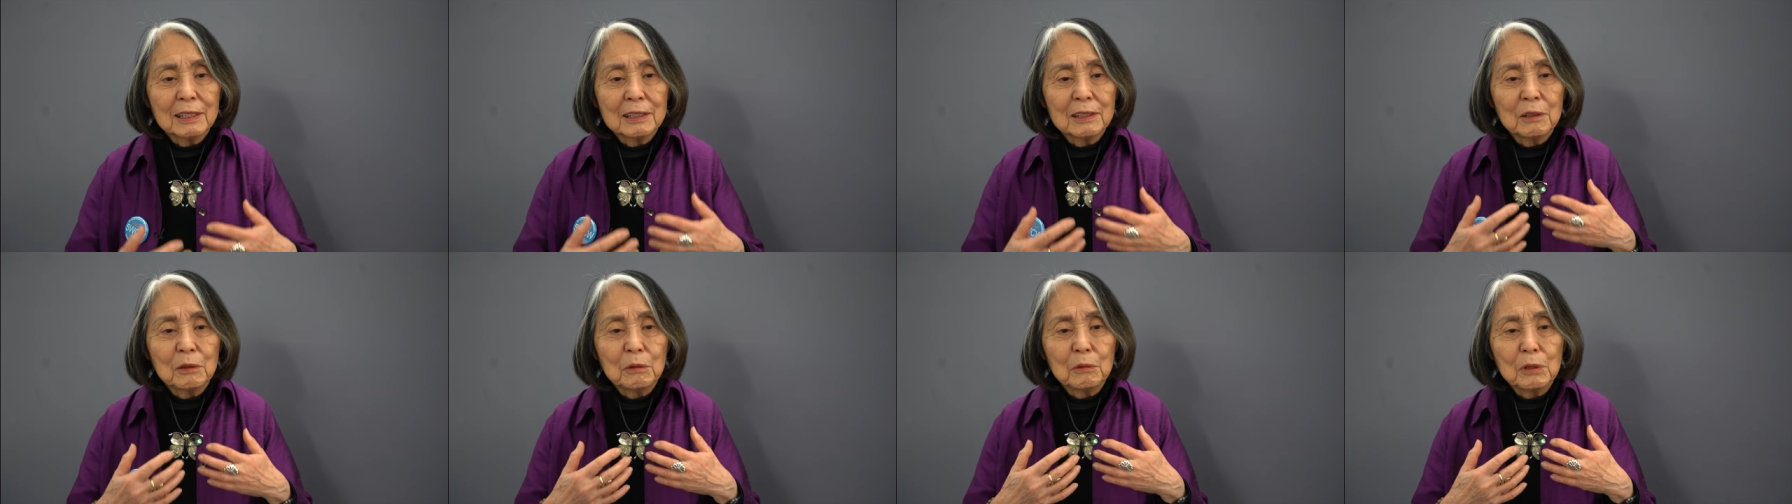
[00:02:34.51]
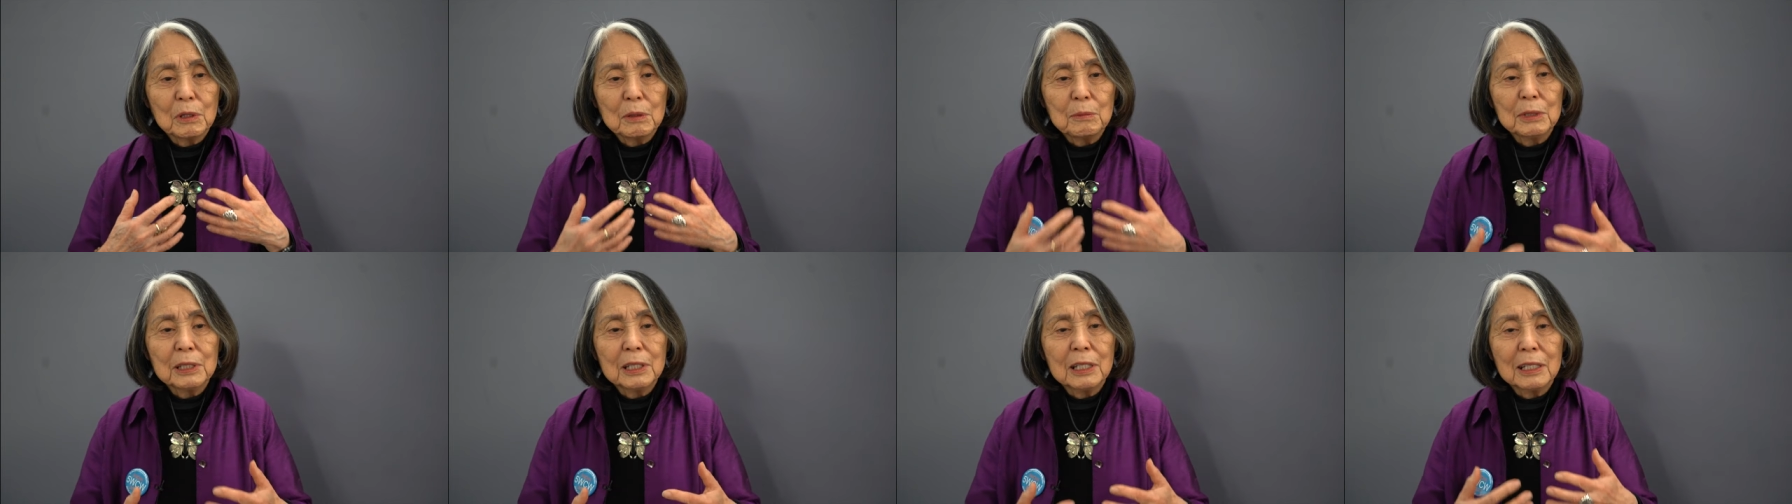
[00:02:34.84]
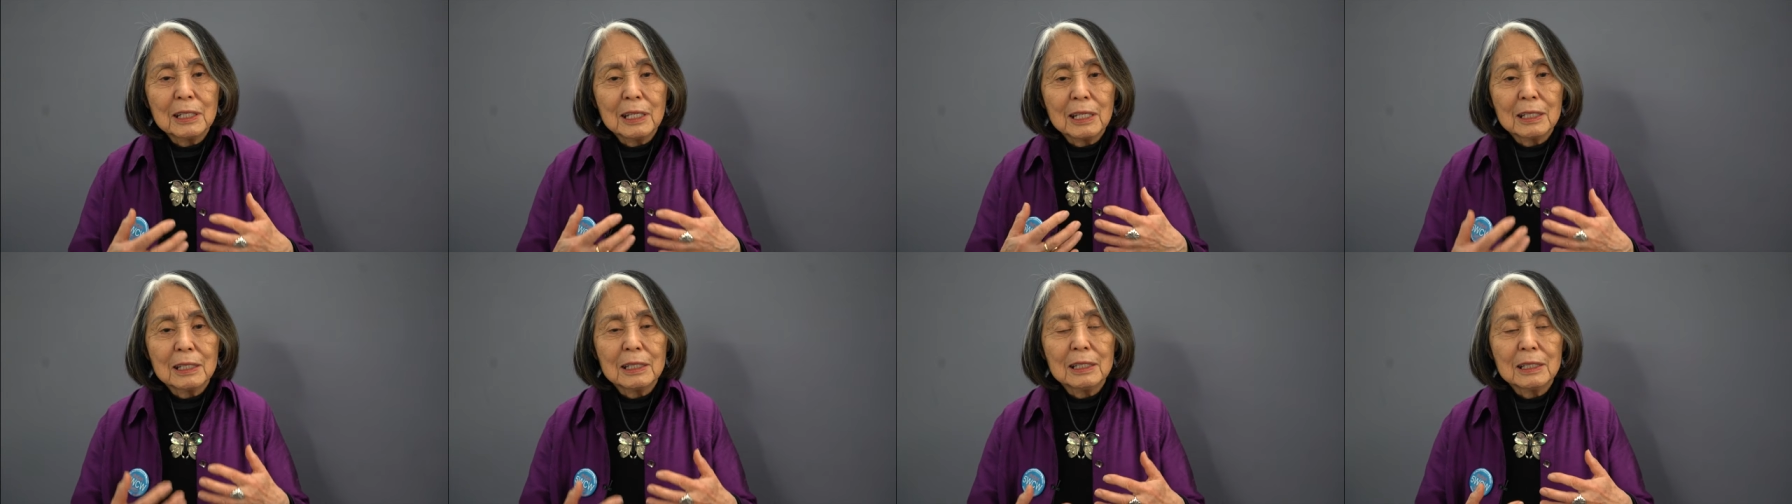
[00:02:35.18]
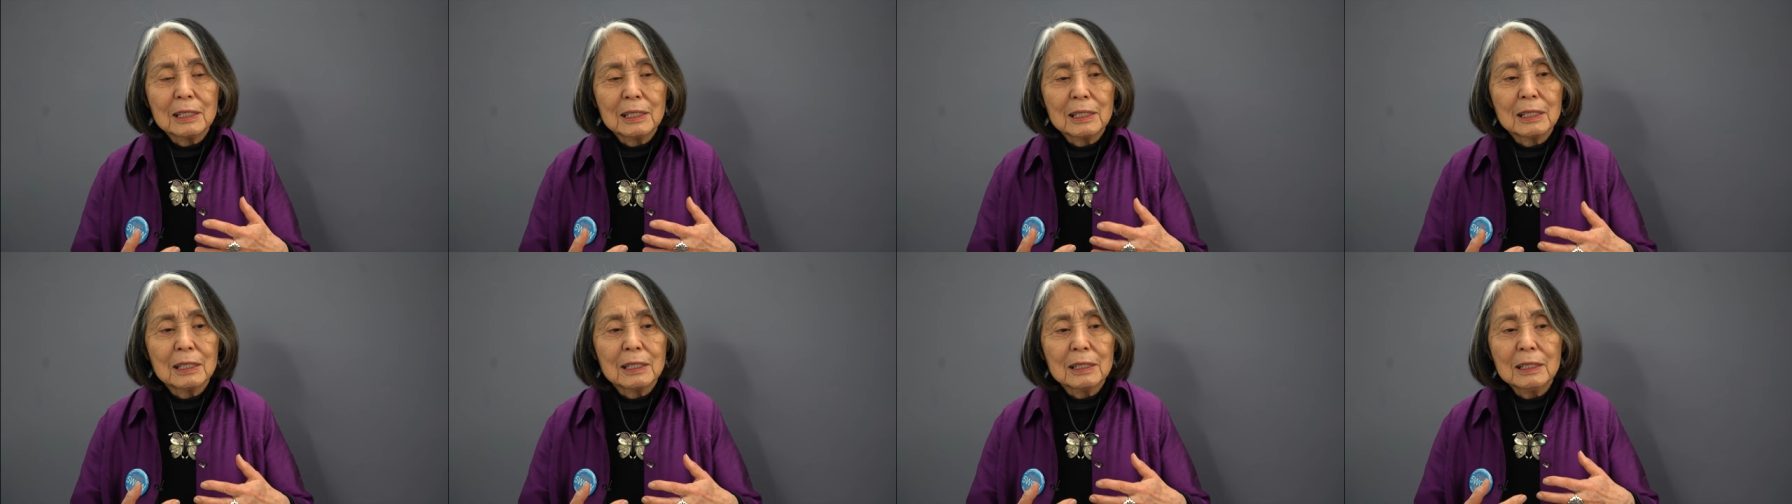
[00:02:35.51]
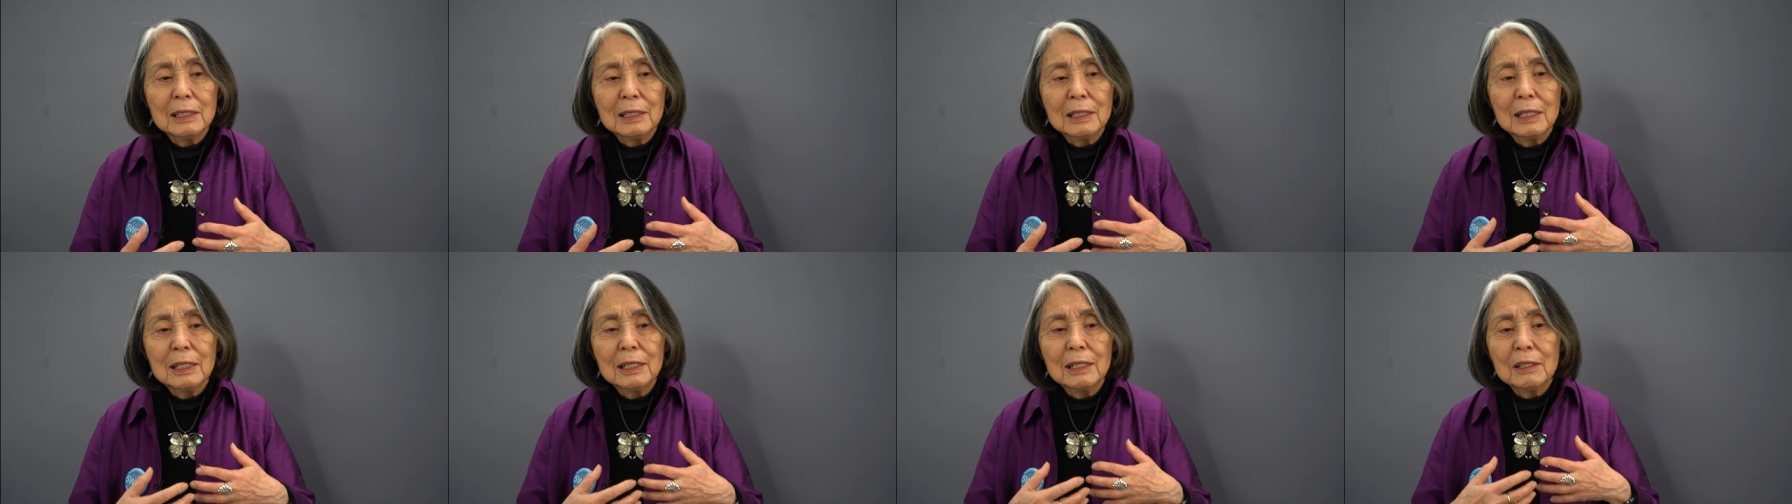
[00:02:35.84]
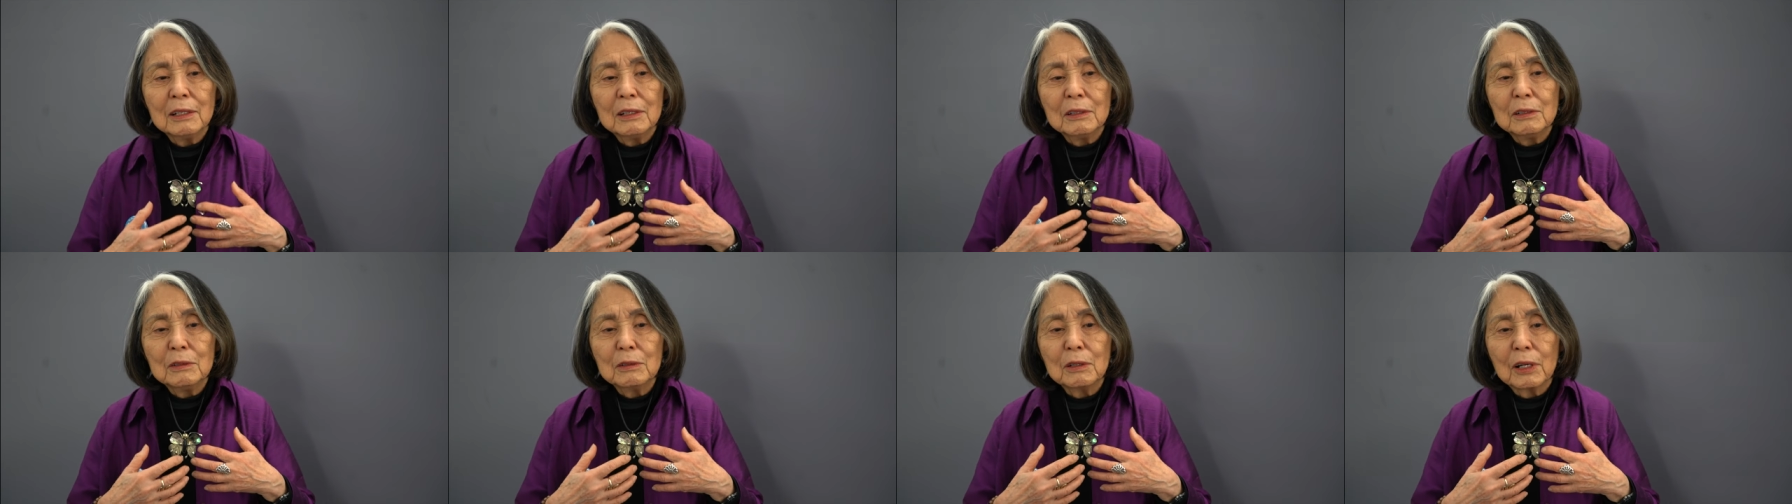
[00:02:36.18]
the women in India
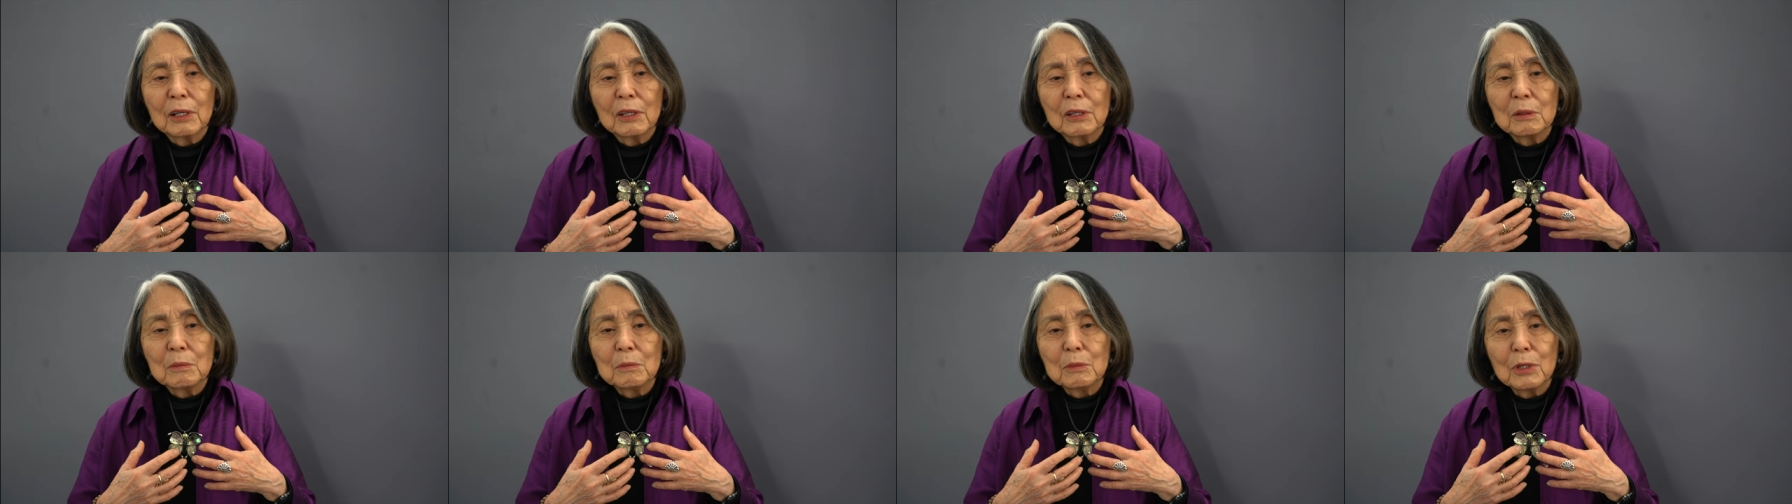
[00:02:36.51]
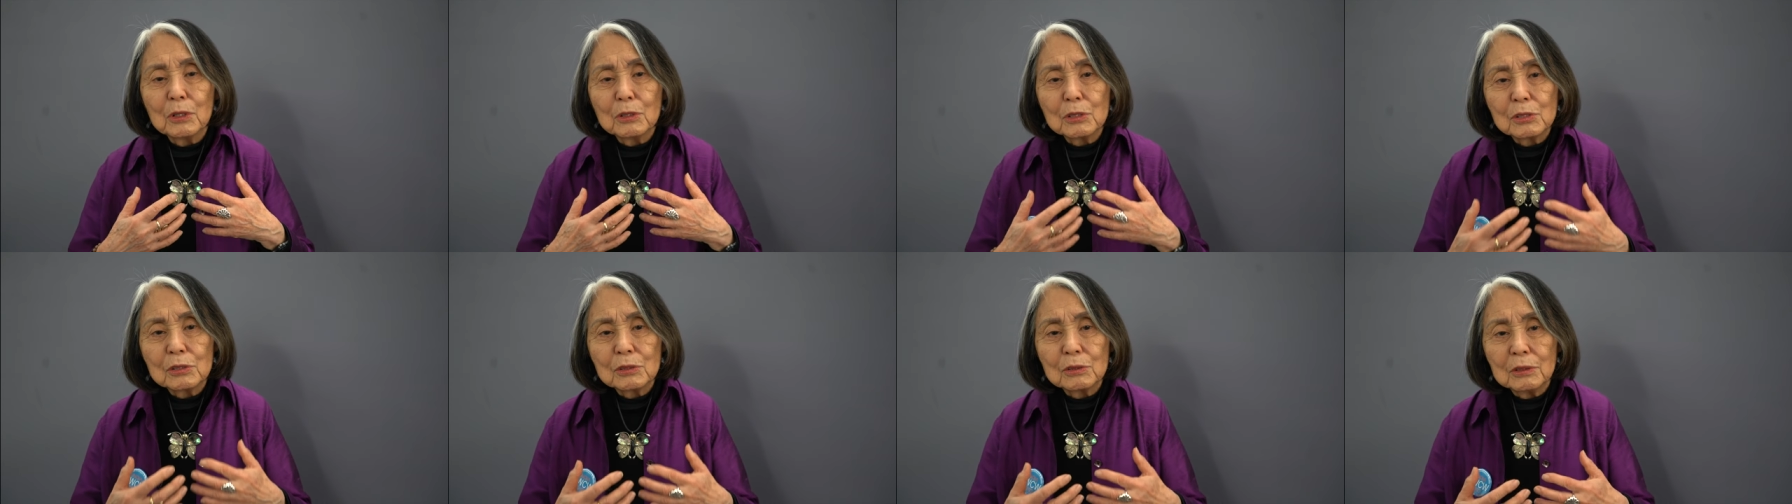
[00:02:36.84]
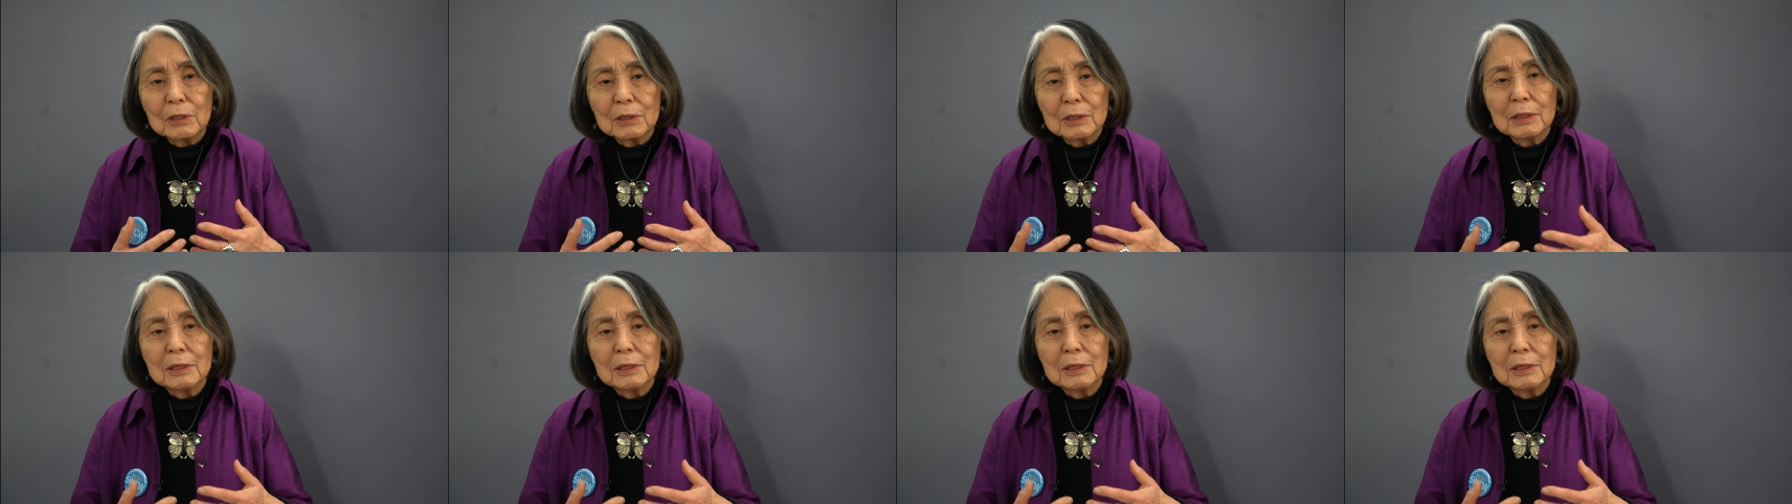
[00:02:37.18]
who are the most,